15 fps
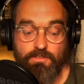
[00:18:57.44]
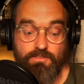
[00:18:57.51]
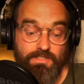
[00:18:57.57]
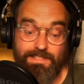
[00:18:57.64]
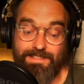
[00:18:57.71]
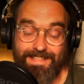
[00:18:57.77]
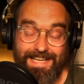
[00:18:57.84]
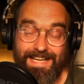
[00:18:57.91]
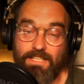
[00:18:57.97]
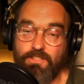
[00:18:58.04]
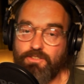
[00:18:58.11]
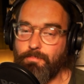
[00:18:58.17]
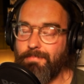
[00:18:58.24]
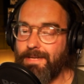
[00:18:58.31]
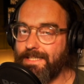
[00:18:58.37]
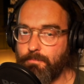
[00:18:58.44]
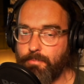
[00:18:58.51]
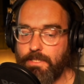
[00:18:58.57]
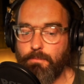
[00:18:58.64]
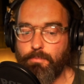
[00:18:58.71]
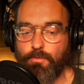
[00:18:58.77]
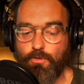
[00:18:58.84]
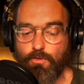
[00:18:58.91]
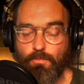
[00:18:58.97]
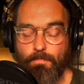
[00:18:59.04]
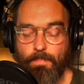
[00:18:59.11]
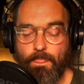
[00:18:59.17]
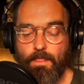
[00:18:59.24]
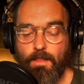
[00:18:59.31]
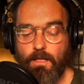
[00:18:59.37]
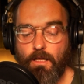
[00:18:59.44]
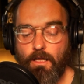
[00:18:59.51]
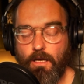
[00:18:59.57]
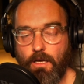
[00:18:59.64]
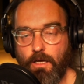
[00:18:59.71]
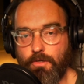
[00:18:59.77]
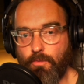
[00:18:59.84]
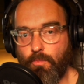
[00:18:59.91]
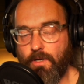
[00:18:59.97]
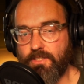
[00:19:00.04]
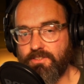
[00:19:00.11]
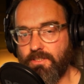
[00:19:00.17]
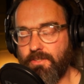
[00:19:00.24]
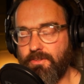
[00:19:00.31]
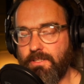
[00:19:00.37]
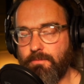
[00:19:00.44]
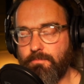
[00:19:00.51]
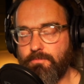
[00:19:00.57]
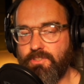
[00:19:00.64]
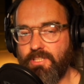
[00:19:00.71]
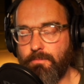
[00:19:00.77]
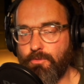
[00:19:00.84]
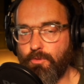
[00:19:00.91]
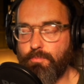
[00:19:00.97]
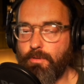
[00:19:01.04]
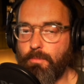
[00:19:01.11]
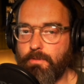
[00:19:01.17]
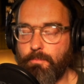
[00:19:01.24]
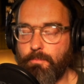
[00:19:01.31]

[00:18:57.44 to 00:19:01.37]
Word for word: did catch many people unawares, and I think, Tim, you'll probably